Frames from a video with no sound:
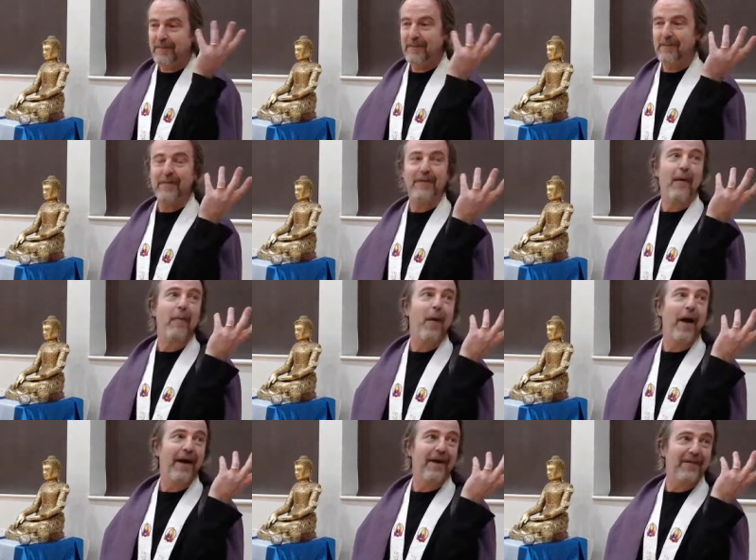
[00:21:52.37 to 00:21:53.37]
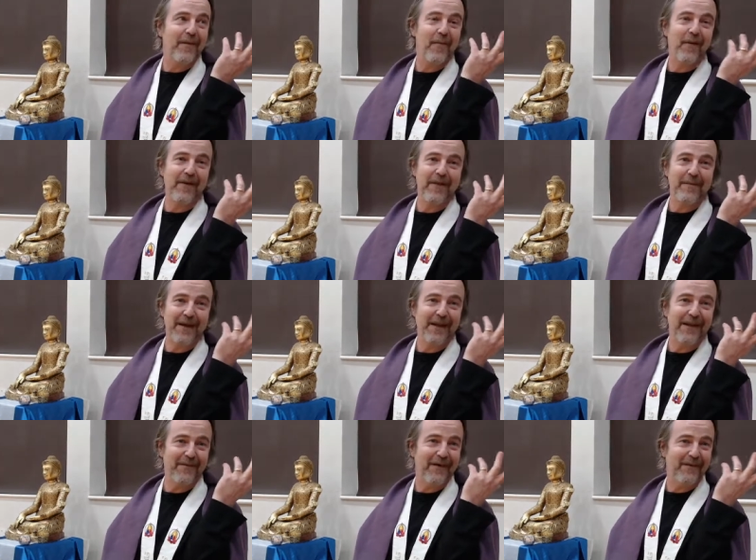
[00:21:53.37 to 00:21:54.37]
somewhere in the middle
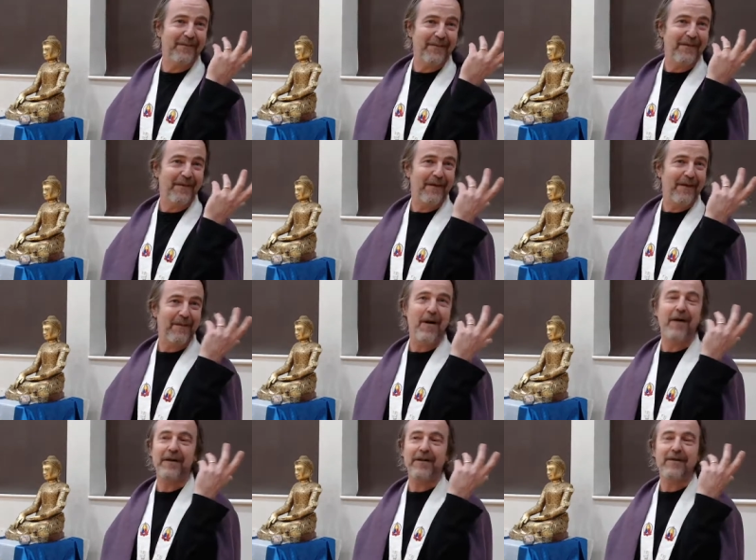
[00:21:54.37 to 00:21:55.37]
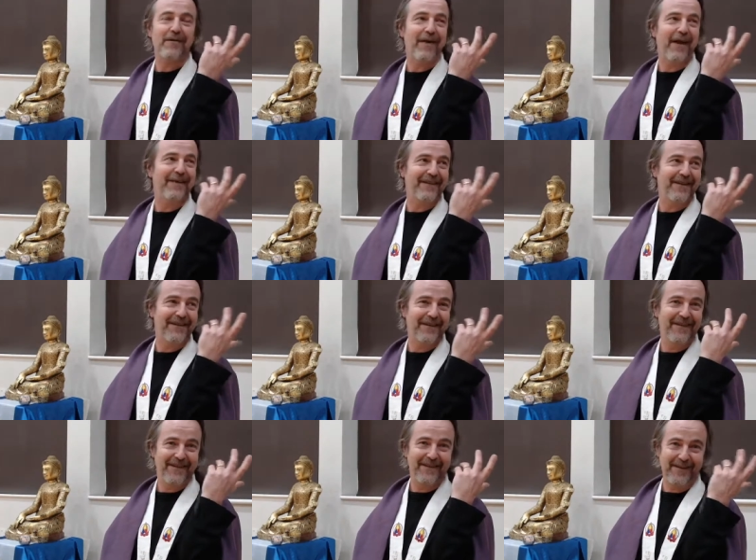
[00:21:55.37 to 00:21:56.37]
of a mind-created
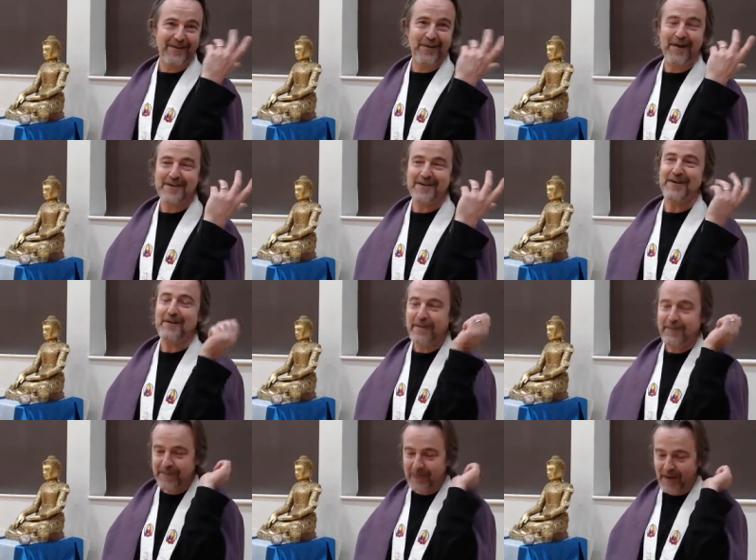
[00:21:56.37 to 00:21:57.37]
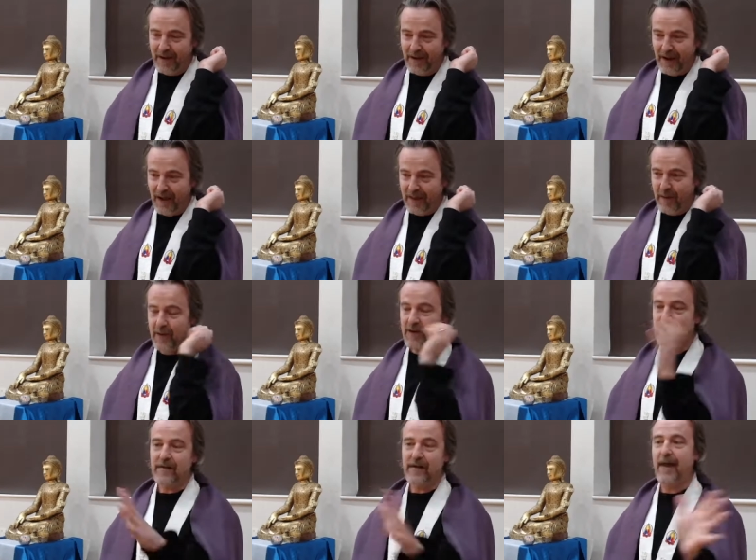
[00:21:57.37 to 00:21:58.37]
situation, and then we can
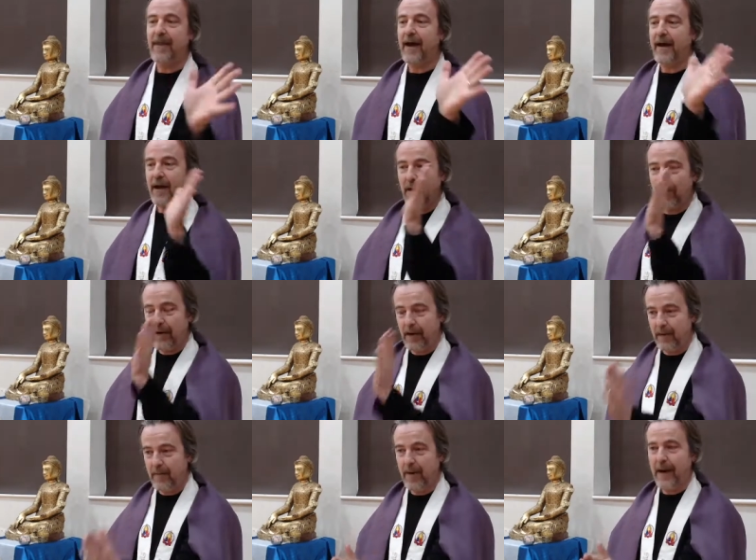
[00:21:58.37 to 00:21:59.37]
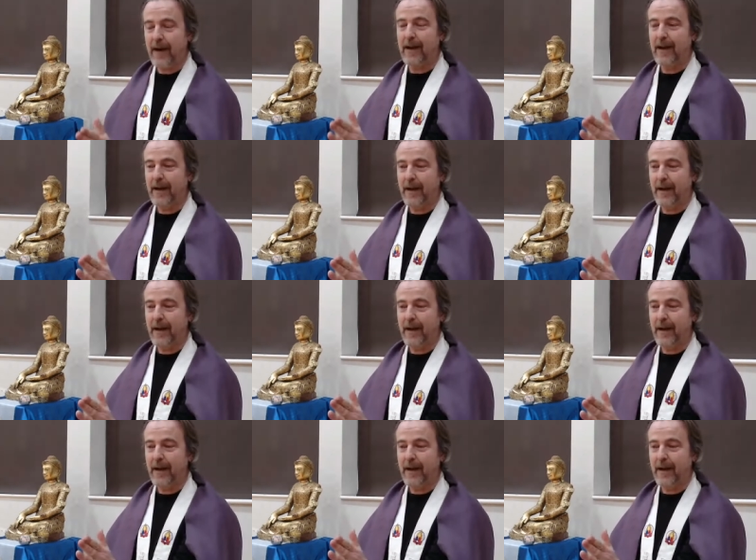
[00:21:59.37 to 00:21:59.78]
just let that go and come back.